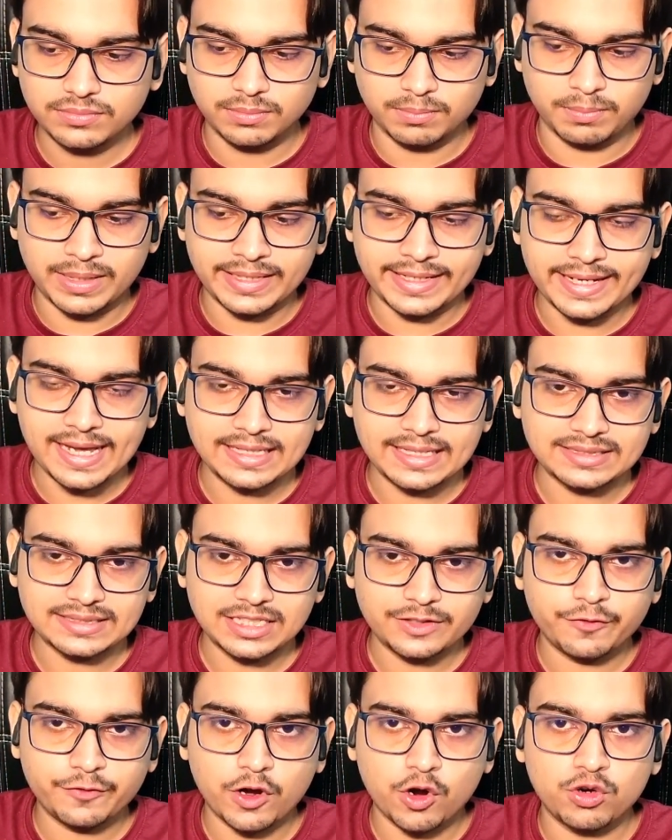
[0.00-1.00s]
But as
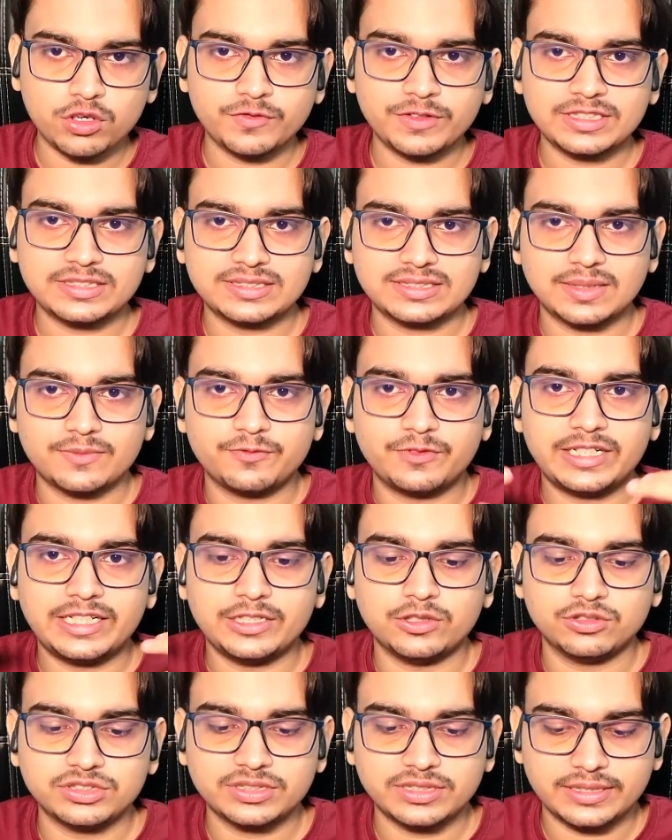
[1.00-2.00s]
I found with some
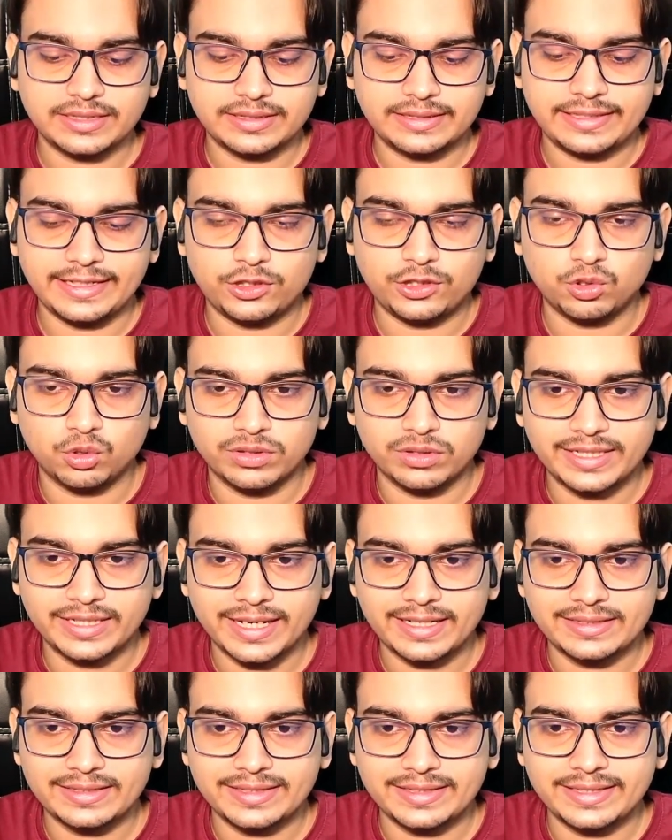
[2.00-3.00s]
videos, they told
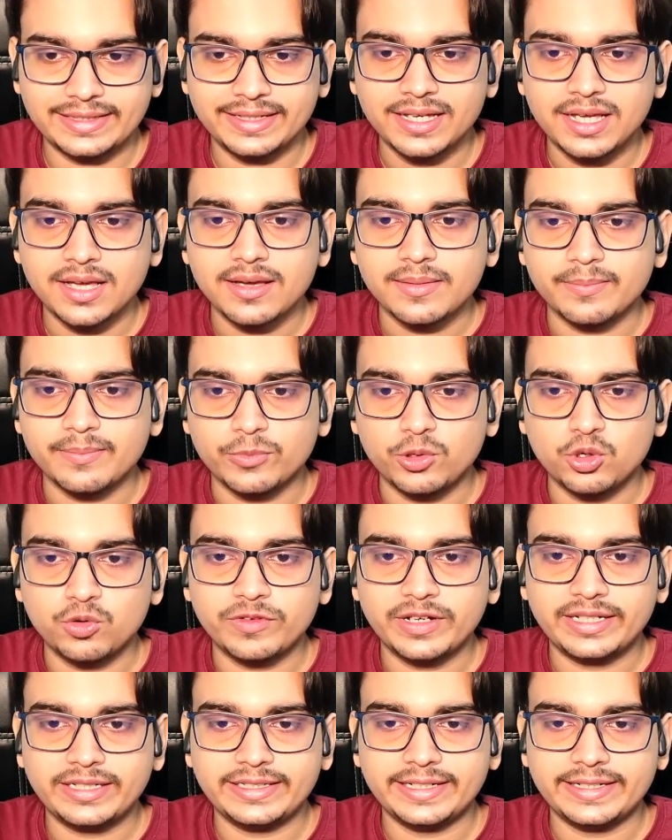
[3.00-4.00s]
that the Blue
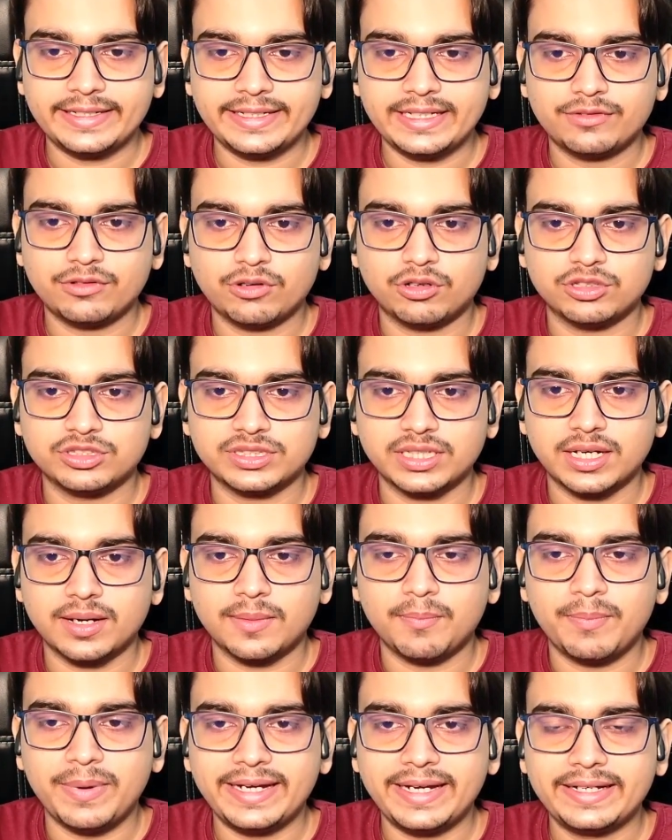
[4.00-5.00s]
Yeti was a
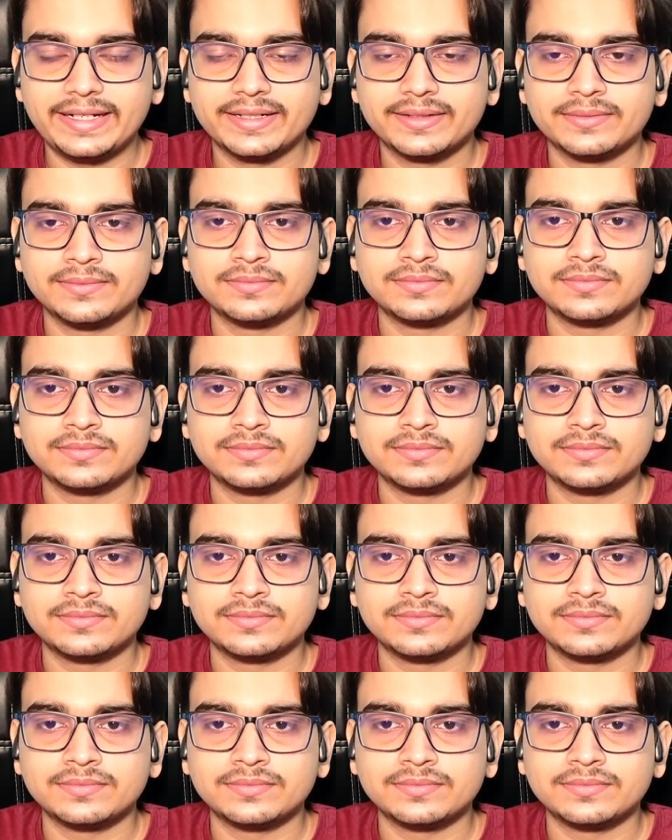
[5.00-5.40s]
bit,